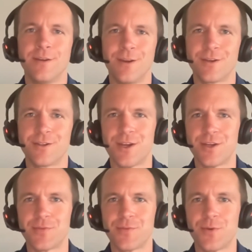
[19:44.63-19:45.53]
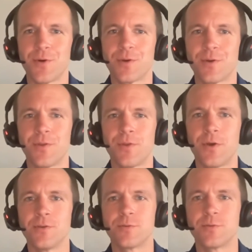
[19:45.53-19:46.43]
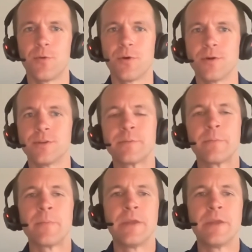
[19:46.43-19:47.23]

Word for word: in exchange for those rewards.